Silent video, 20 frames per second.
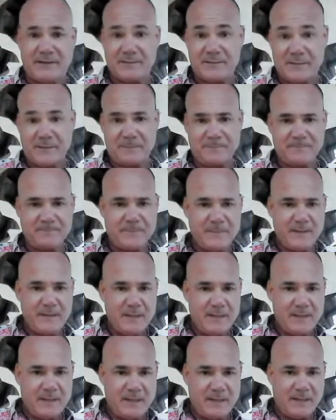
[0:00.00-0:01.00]
So
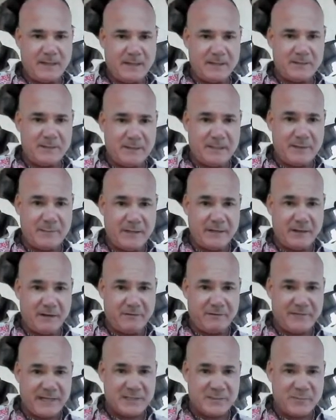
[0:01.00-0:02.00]
you let me know
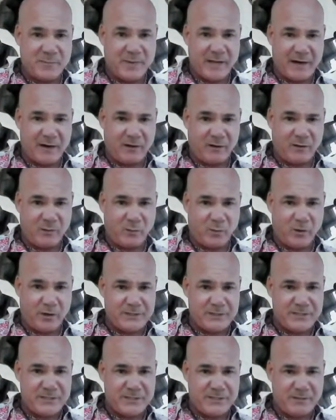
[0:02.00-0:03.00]
if that's better or
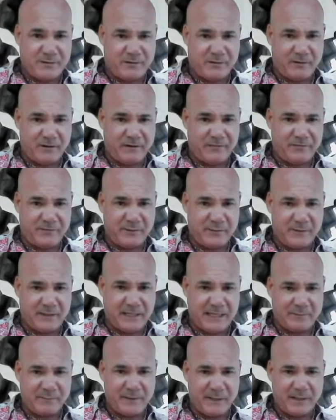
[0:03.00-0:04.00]
worse, or if you would
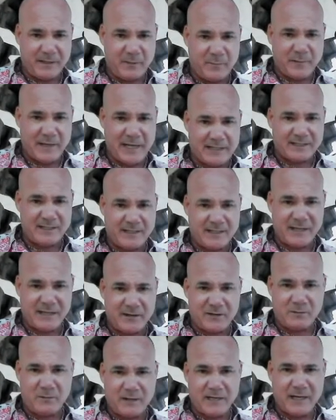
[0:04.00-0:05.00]
like me to go back to the
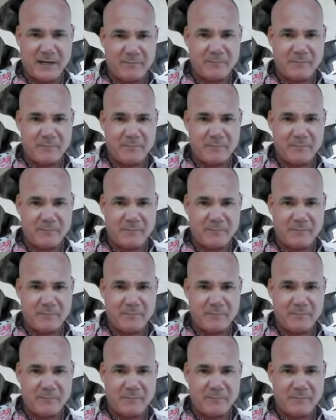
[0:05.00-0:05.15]
other one.